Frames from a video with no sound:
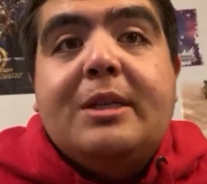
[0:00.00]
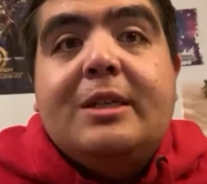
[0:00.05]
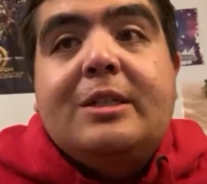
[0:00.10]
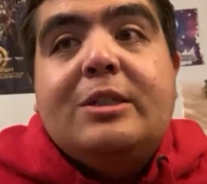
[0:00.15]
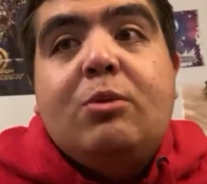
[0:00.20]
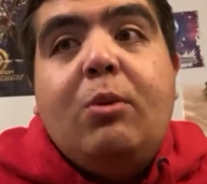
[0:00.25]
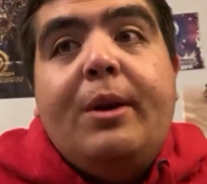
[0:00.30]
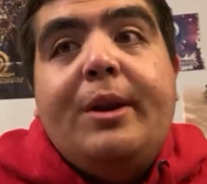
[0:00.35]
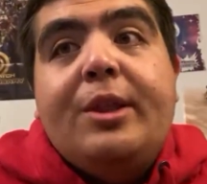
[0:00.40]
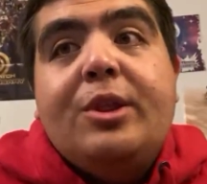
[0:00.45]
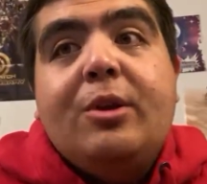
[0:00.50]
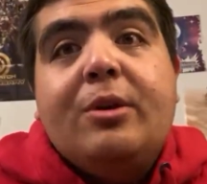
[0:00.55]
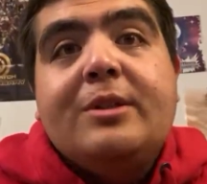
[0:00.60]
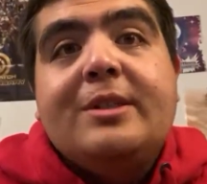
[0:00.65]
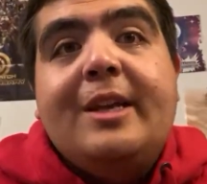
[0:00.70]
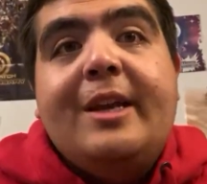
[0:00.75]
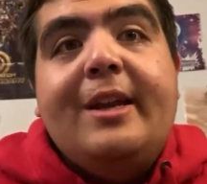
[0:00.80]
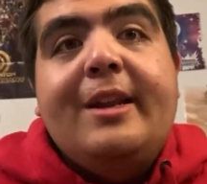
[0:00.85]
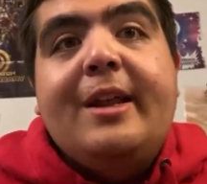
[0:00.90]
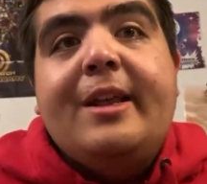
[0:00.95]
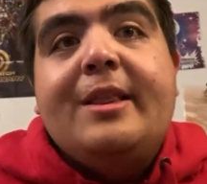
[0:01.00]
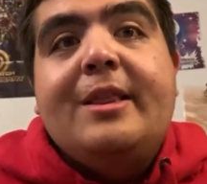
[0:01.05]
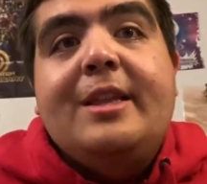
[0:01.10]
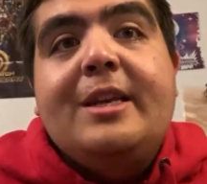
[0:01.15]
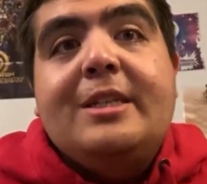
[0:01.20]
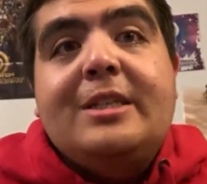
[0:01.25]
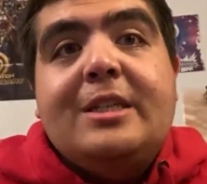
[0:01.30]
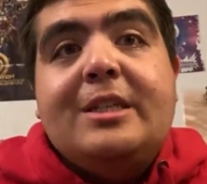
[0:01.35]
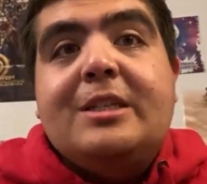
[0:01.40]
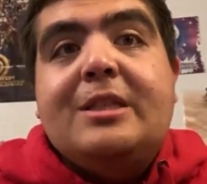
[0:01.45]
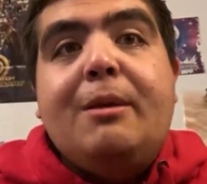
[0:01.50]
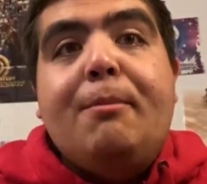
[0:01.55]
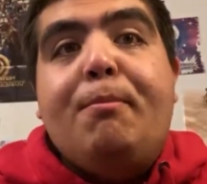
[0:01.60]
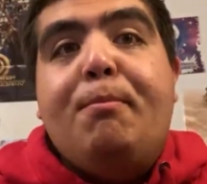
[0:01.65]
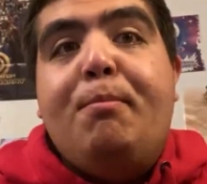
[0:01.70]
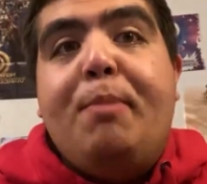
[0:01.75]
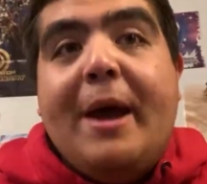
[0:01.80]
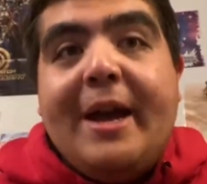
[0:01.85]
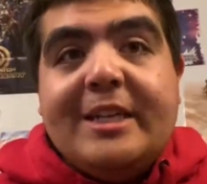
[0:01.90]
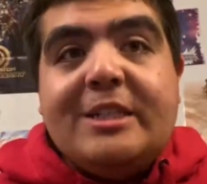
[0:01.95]
since 2013, and this is the
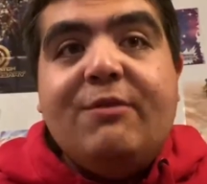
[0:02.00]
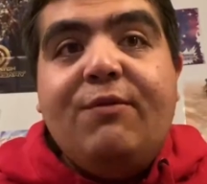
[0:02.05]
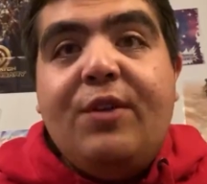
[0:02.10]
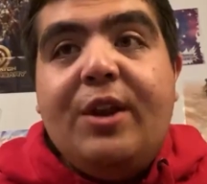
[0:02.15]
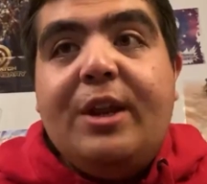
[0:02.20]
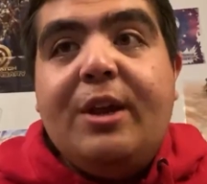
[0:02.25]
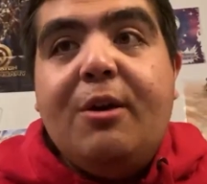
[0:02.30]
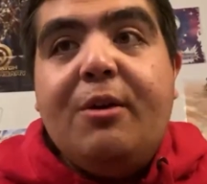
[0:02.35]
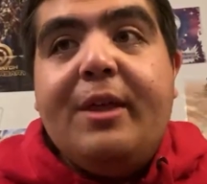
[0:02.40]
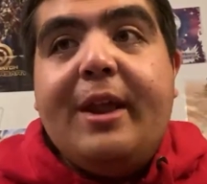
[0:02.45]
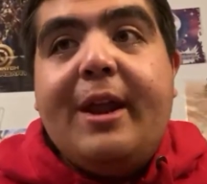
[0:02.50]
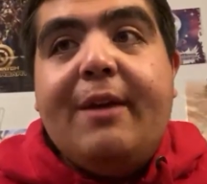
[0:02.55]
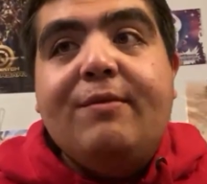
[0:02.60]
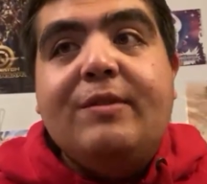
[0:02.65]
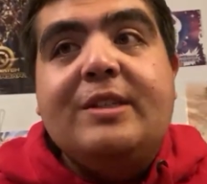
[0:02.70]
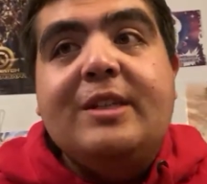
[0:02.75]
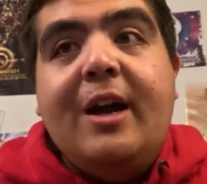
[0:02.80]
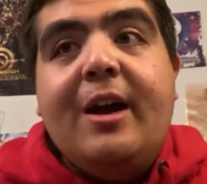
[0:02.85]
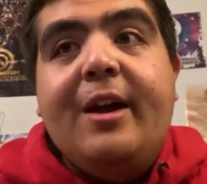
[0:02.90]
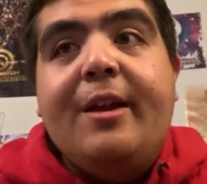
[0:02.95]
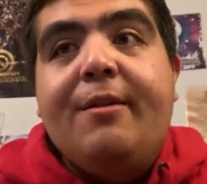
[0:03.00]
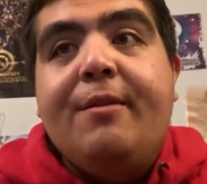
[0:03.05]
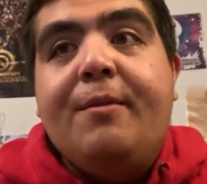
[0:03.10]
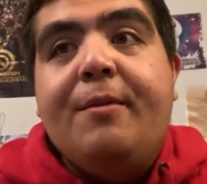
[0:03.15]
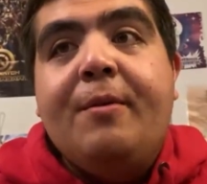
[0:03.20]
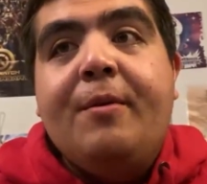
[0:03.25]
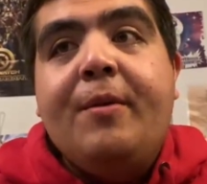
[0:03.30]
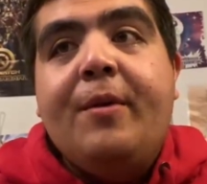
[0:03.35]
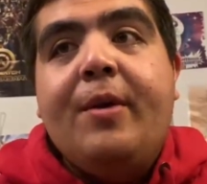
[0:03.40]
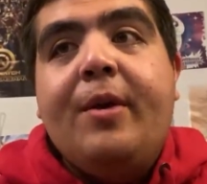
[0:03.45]
best video that I've done.